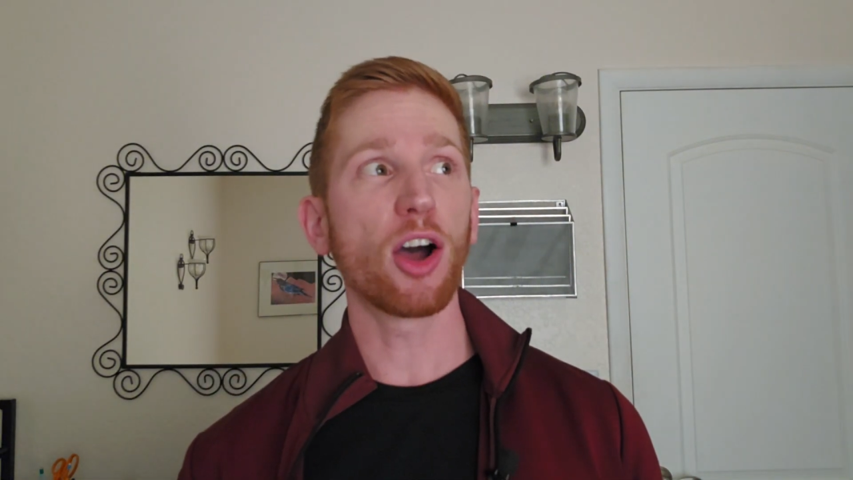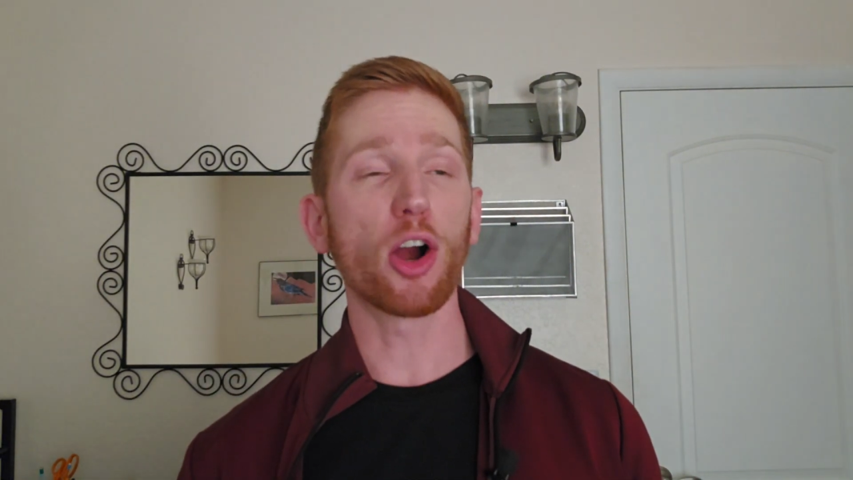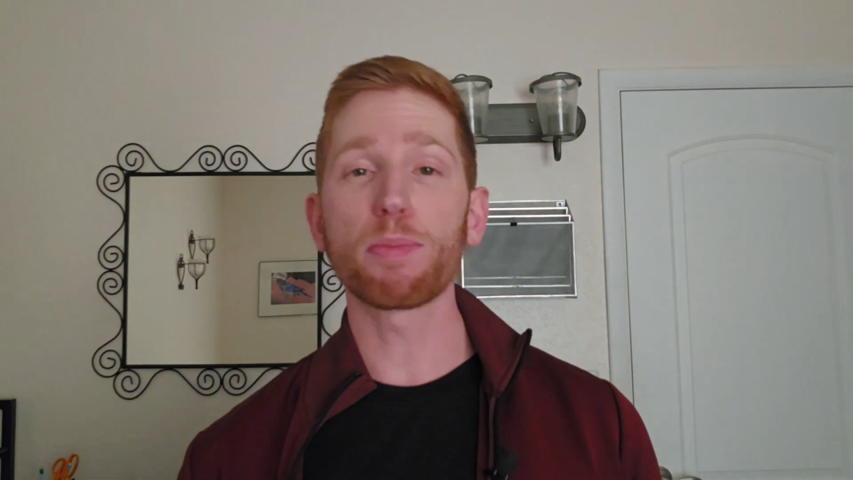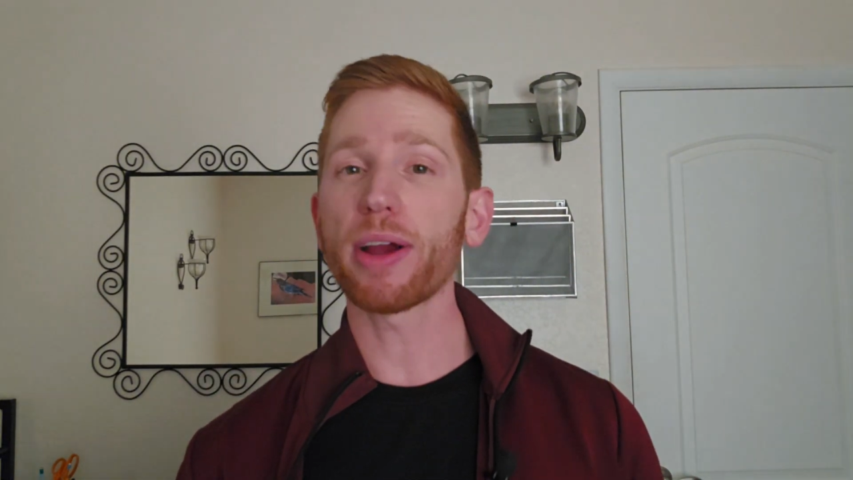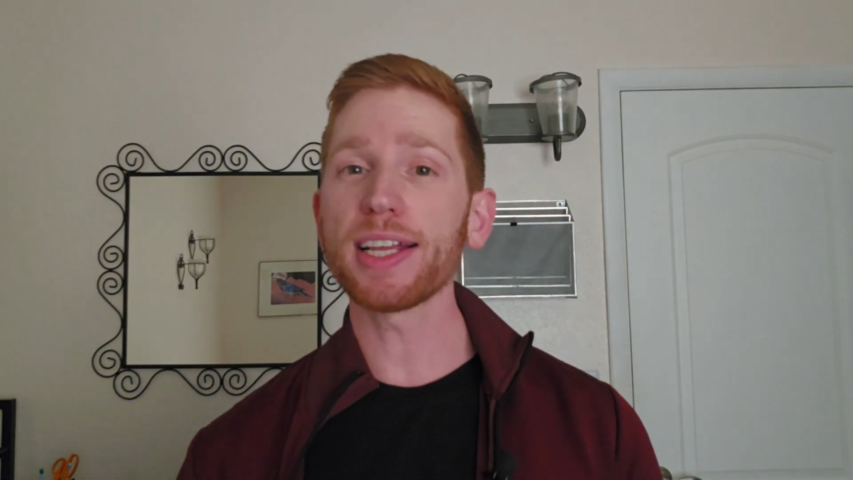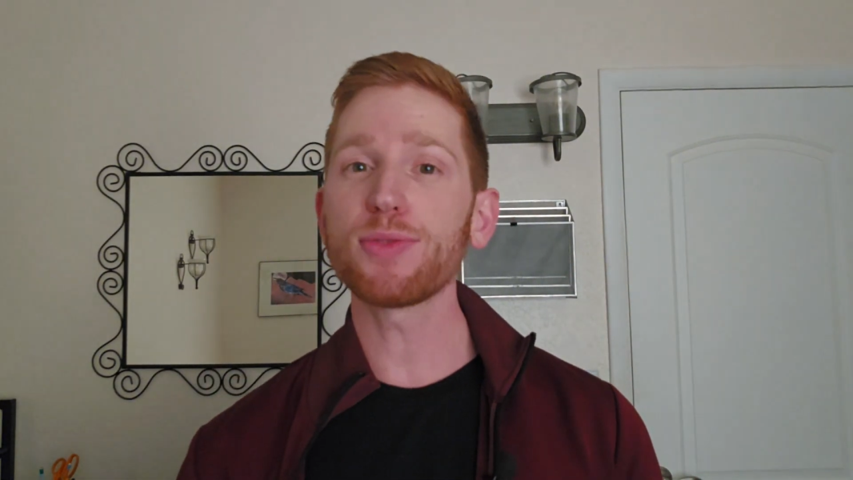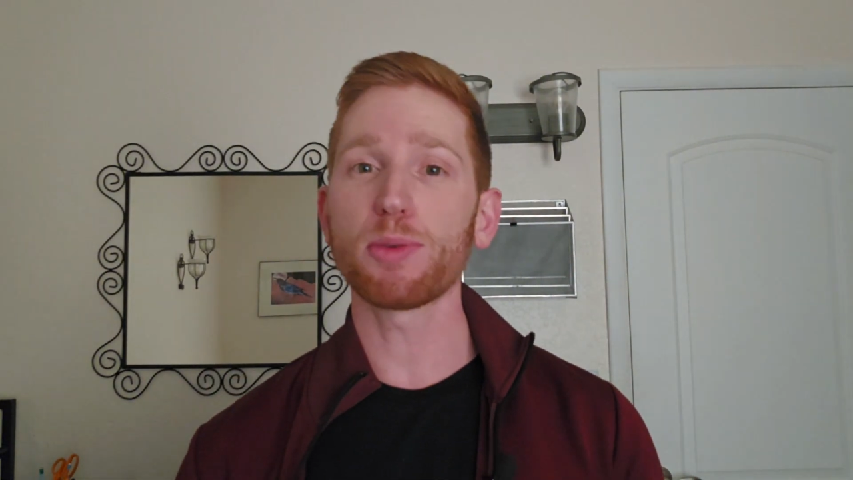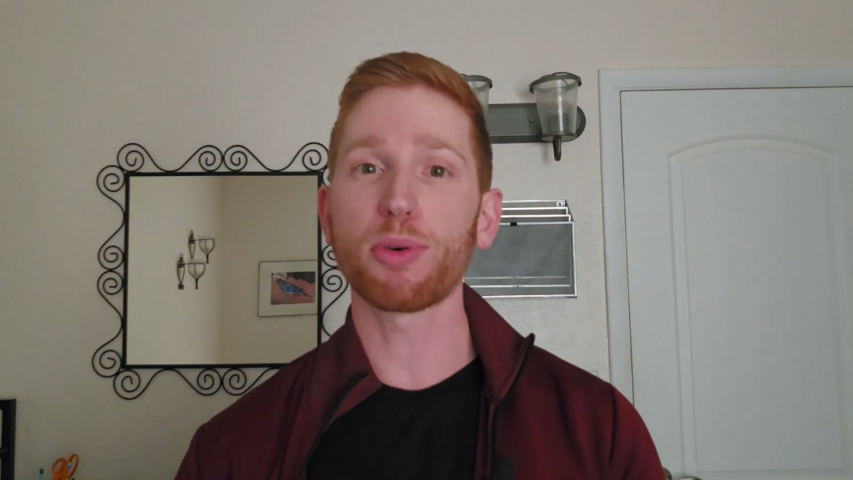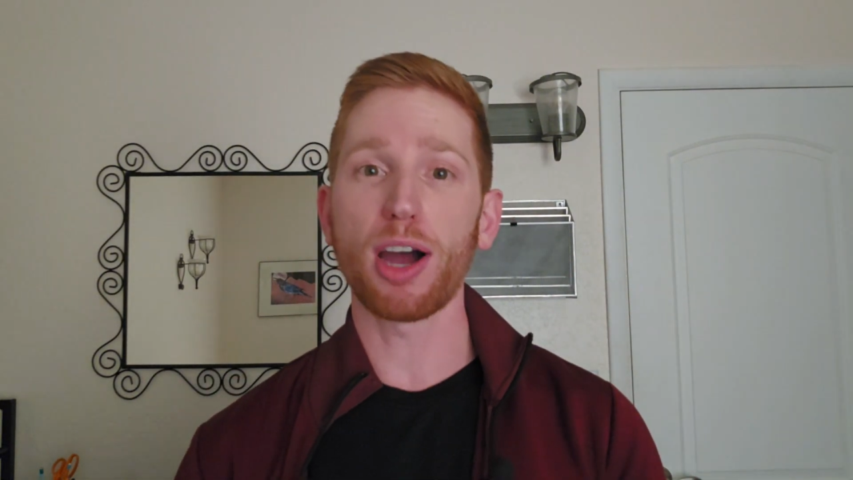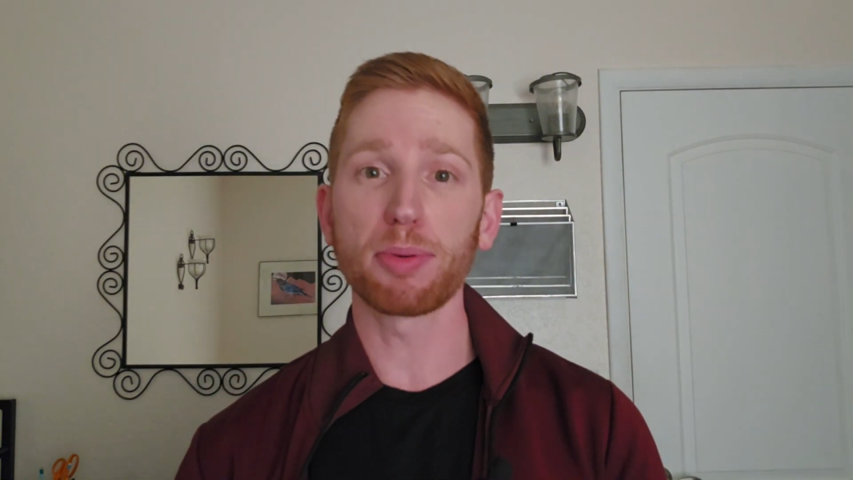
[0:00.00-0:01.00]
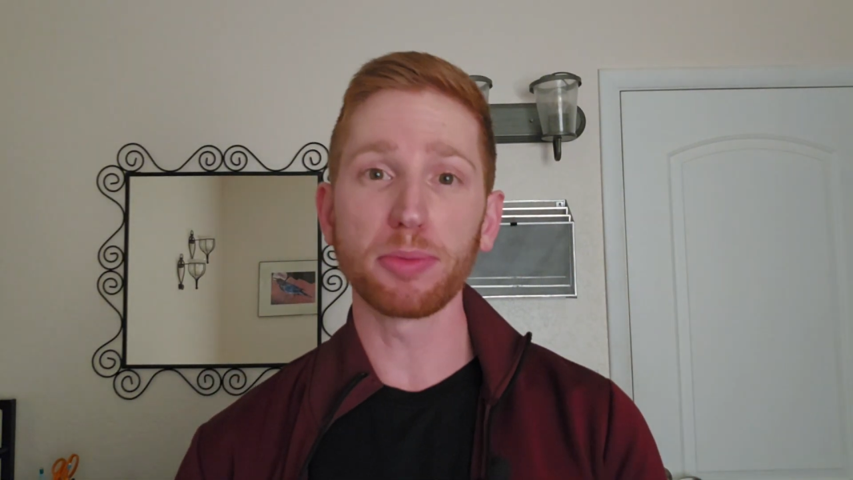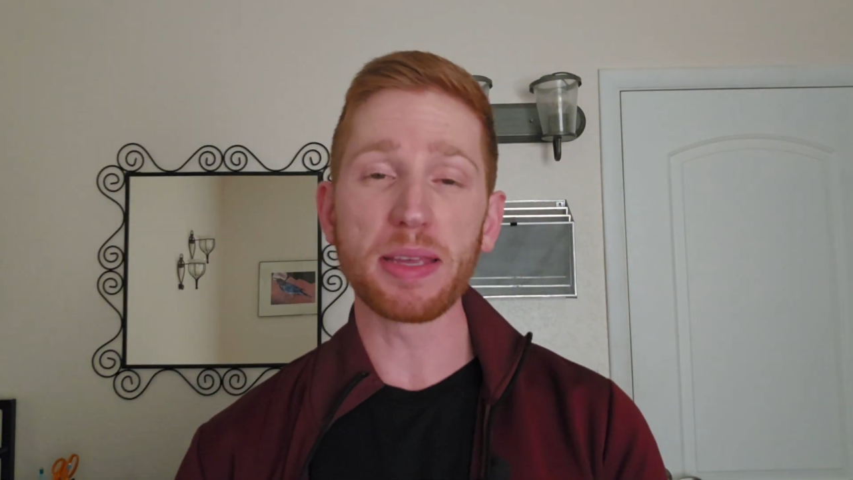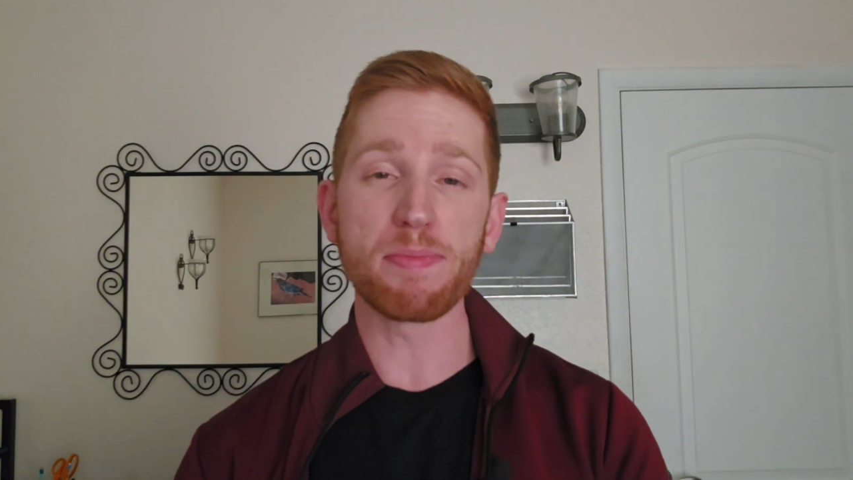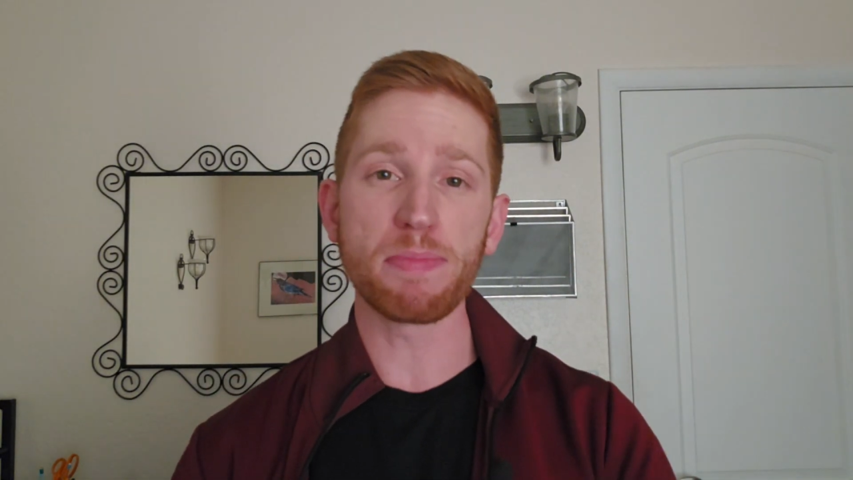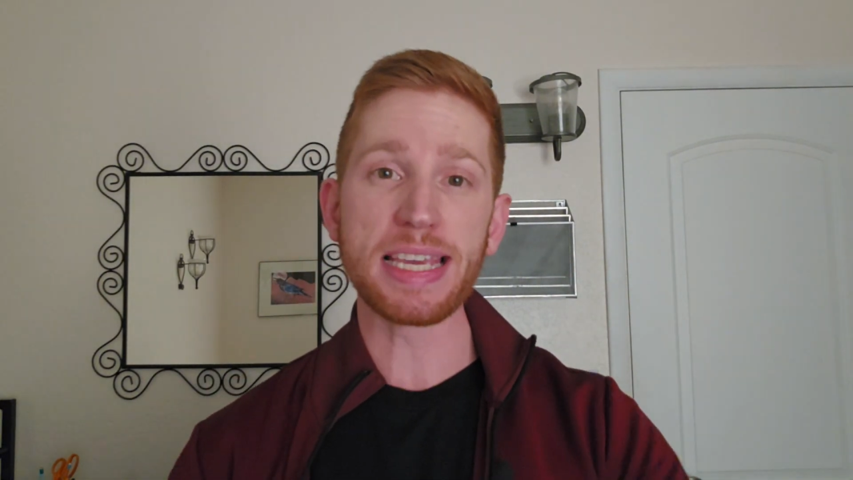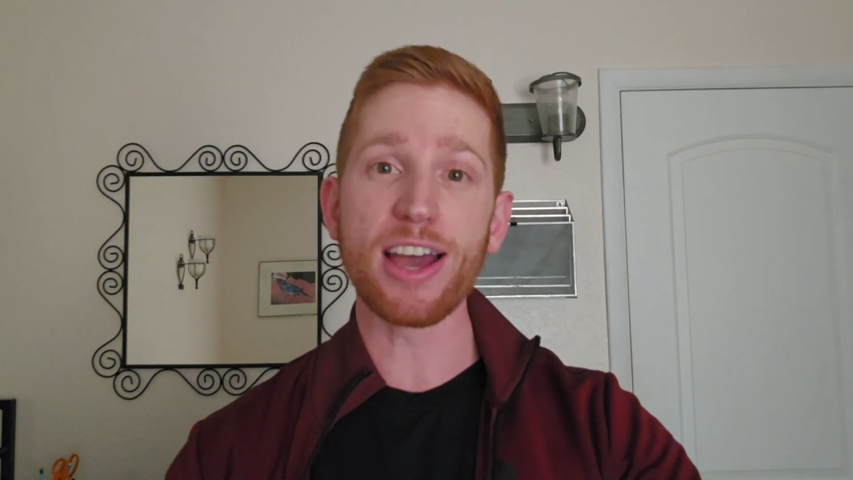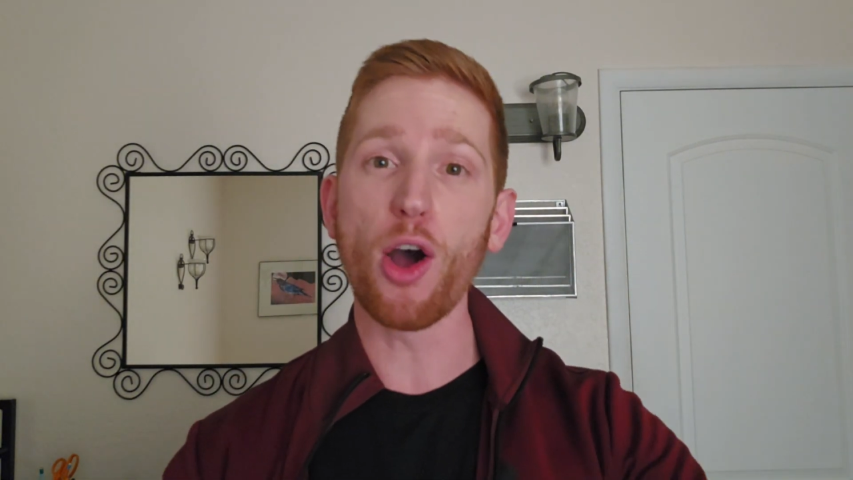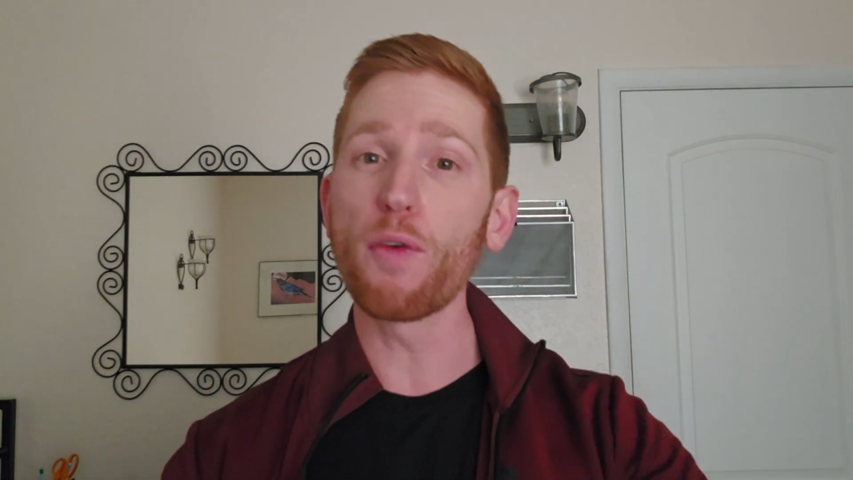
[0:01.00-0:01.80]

our brains would probably be